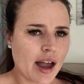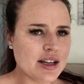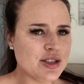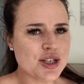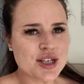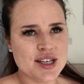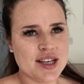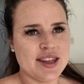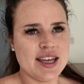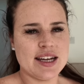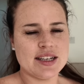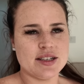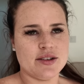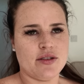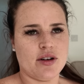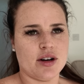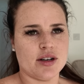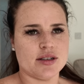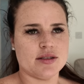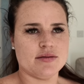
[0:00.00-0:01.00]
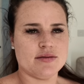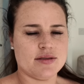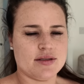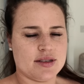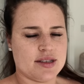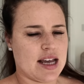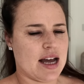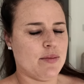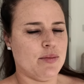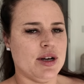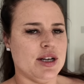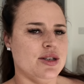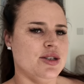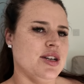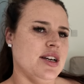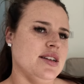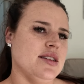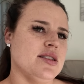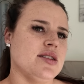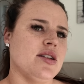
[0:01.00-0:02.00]
and just at the end of our sandwich
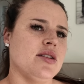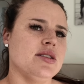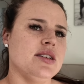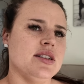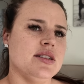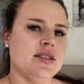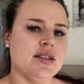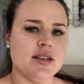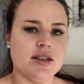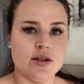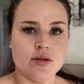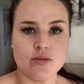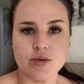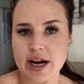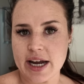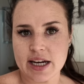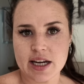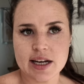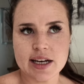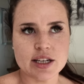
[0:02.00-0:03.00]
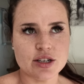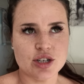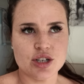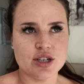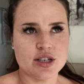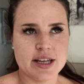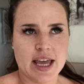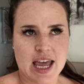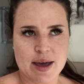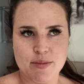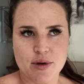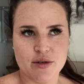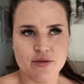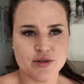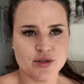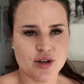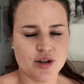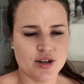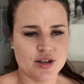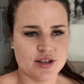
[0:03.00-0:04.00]
it started to rain it literally just came over
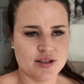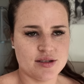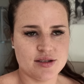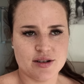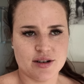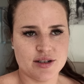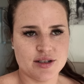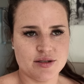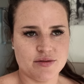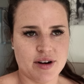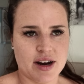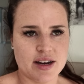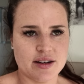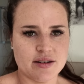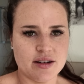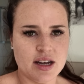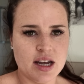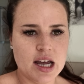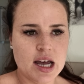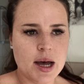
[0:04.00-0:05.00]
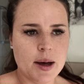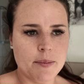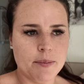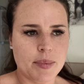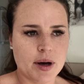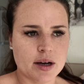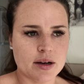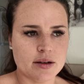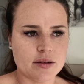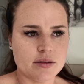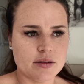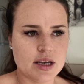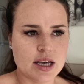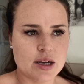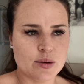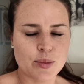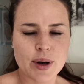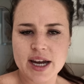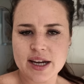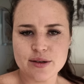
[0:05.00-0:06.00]
dark and started to rain but
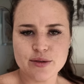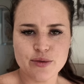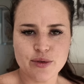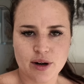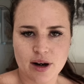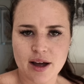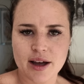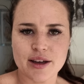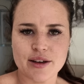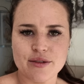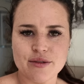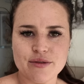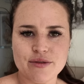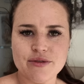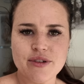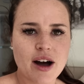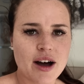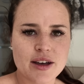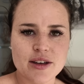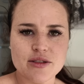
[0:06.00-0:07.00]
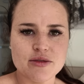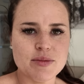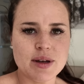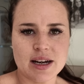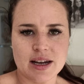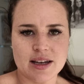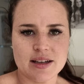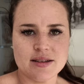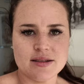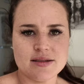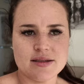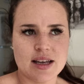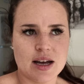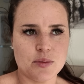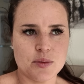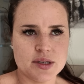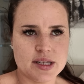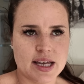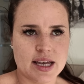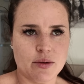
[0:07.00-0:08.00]
it rained for like five minutes. That
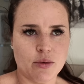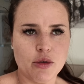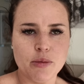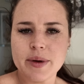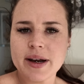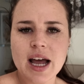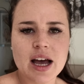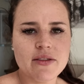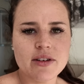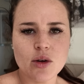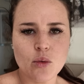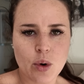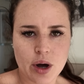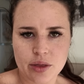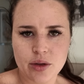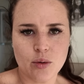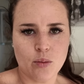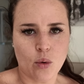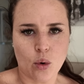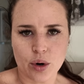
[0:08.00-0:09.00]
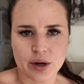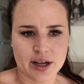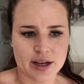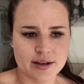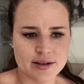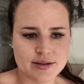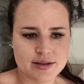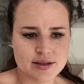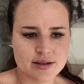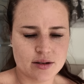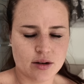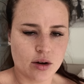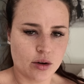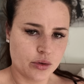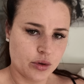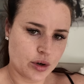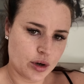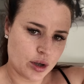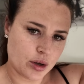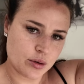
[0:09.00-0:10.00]
was it. We've been having weather warnings on
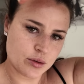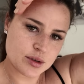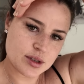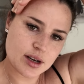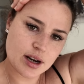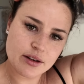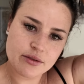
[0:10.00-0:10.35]
the news and